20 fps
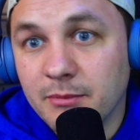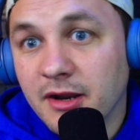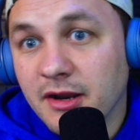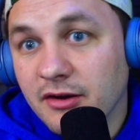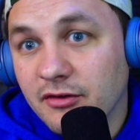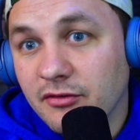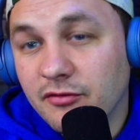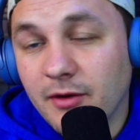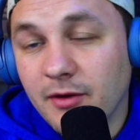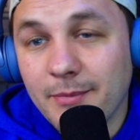
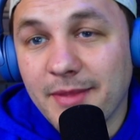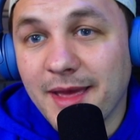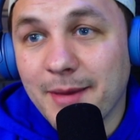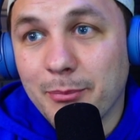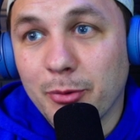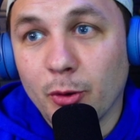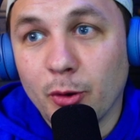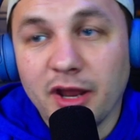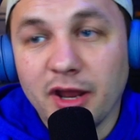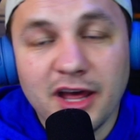From that
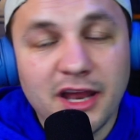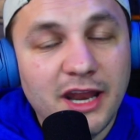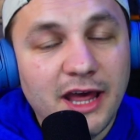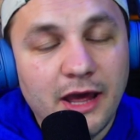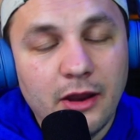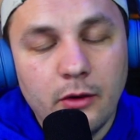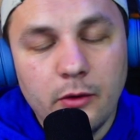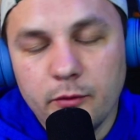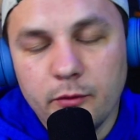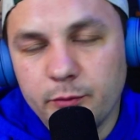point on, I
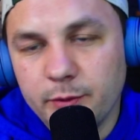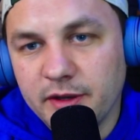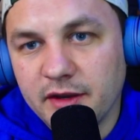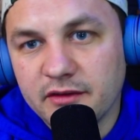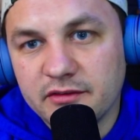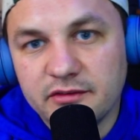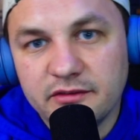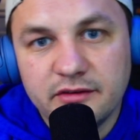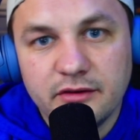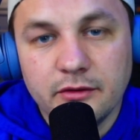don't know if we
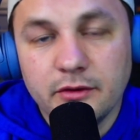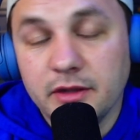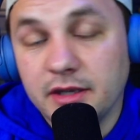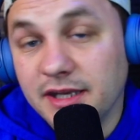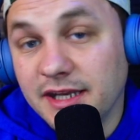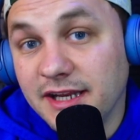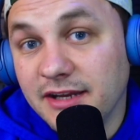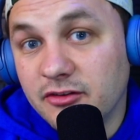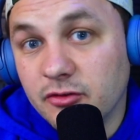necessarily need